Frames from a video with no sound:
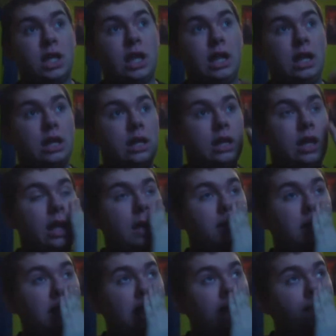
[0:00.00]
And
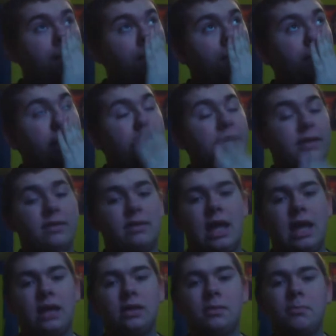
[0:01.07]
given, like I
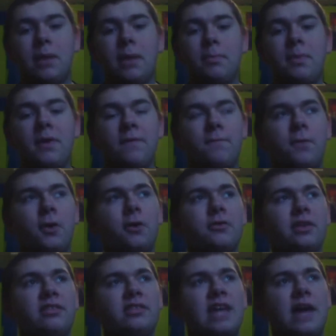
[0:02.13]
said, my pitfalls
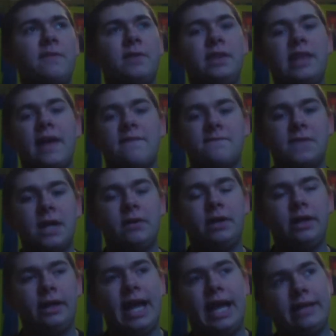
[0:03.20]
is definitely that
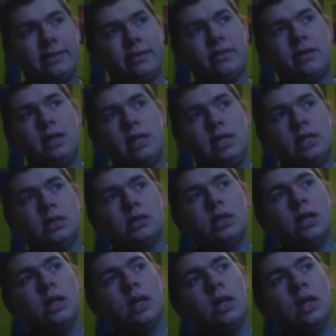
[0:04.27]
very last scene.